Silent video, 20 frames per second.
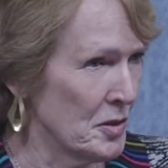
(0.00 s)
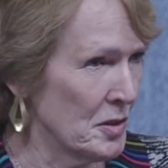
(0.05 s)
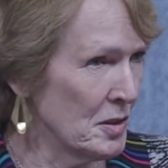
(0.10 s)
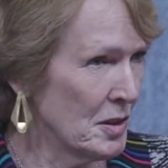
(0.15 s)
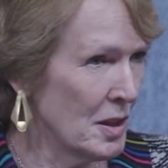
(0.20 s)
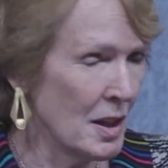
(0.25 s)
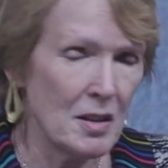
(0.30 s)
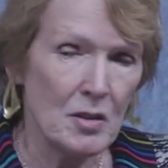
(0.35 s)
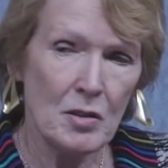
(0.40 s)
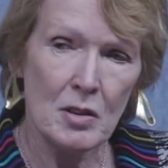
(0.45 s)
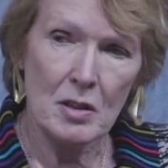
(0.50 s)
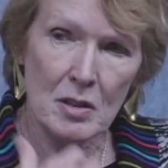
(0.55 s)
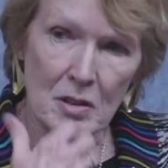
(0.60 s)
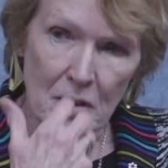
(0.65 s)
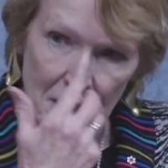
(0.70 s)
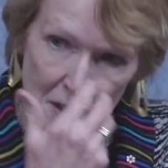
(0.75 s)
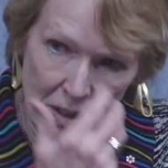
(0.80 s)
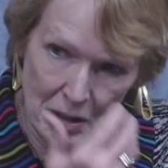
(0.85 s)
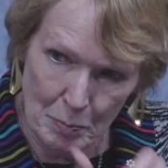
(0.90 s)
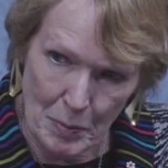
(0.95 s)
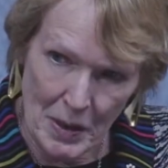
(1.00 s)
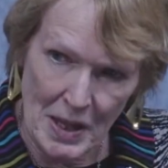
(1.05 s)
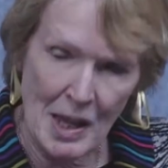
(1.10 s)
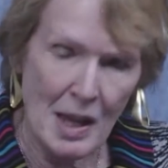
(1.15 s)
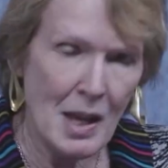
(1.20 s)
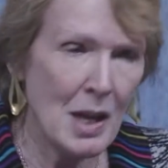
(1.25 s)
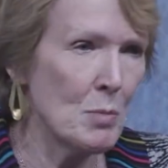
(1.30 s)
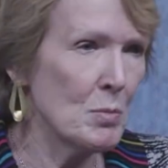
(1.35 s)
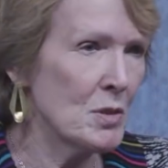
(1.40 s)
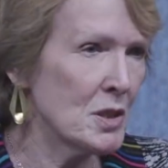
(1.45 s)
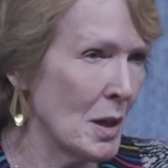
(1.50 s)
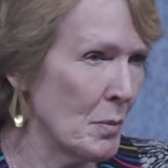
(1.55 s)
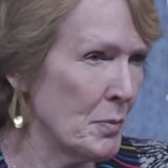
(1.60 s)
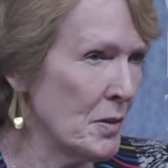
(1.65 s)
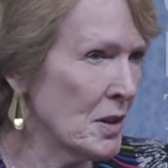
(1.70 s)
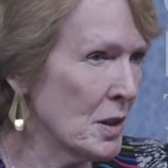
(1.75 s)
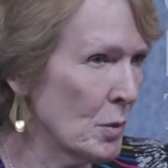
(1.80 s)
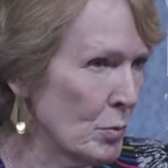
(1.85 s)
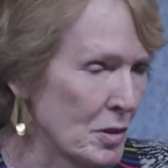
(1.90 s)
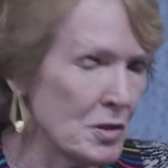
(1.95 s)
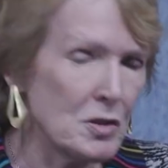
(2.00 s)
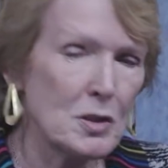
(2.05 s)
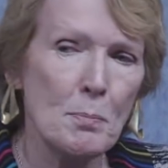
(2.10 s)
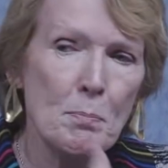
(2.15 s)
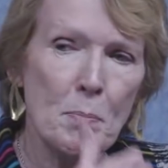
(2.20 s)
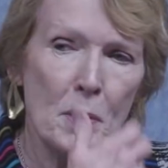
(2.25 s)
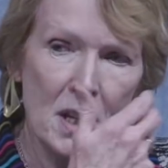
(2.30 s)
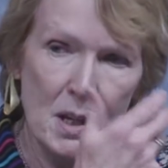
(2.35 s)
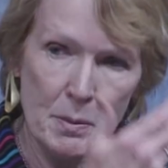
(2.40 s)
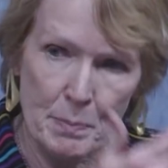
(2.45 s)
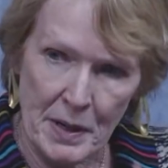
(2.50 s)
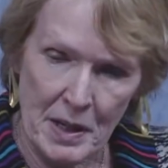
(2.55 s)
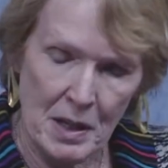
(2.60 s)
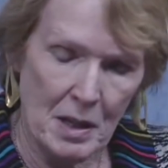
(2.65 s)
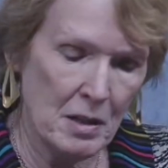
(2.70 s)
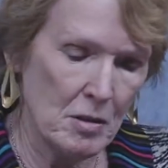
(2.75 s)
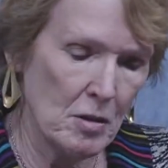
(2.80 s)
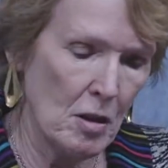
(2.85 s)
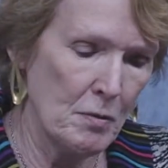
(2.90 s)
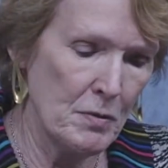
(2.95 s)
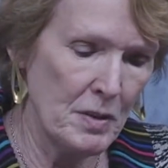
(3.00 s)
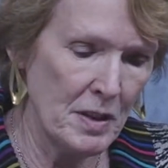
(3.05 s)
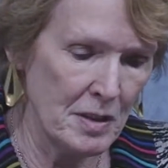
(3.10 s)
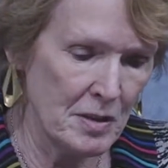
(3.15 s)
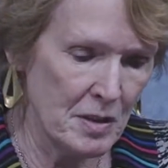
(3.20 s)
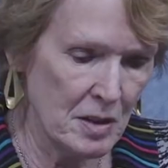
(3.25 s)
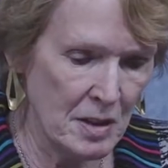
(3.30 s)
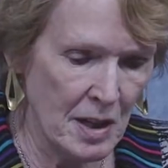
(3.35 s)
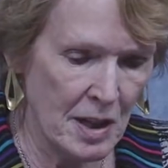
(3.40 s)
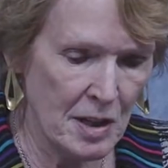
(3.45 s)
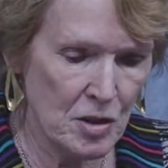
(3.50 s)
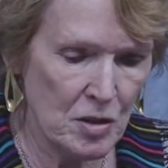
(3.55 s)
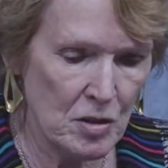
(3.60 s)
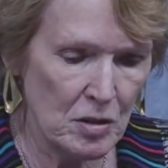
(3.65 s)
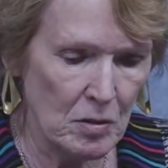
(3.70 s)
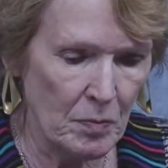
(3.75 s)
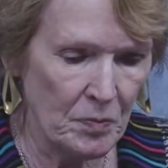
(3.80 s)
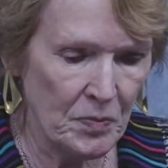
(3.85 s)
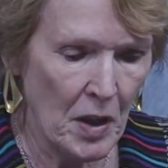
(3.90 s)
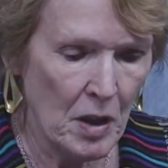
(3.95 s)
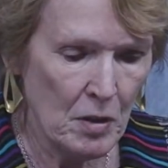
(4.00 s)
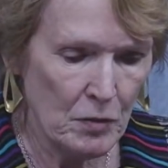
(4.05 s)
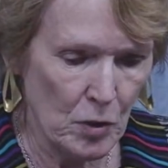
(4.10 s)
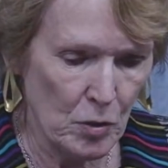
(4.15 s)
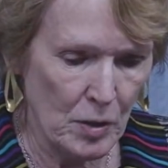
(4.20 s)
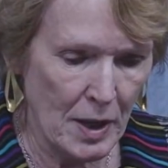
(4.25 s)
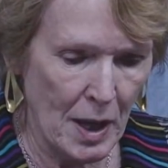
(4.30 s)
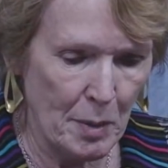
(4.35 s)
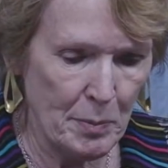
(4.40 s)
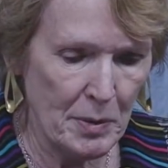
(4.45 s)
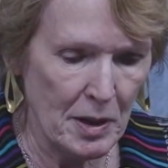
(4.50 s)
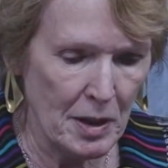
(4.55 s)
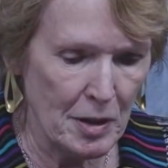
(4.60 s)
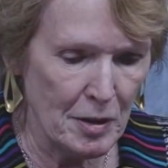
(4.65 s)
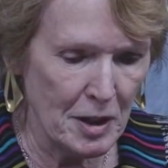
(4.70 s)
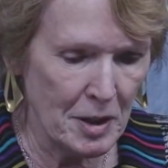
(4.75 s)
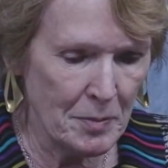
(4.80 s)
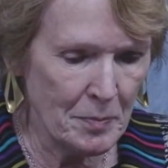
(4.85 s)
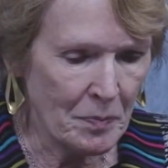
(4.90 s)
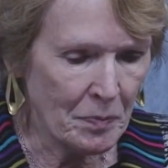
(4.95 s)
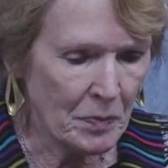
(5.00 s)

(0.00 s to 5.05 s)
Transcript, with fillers: And then it became something that was simply a part of the international vocabulary.